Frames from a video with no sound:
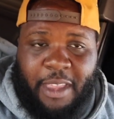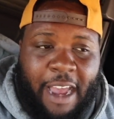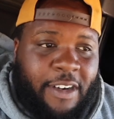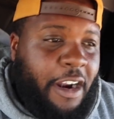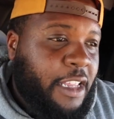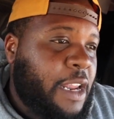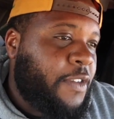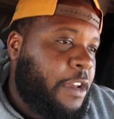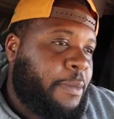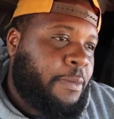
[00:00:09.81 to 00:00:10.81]
I've already done a
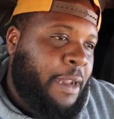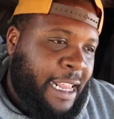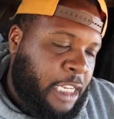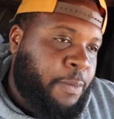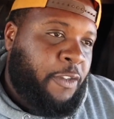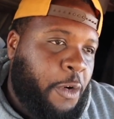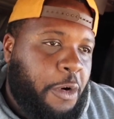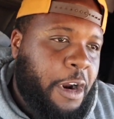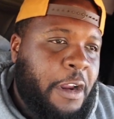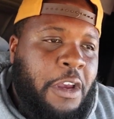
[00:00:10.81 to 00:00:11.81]
video like this
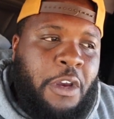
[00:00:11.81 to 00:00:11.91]
before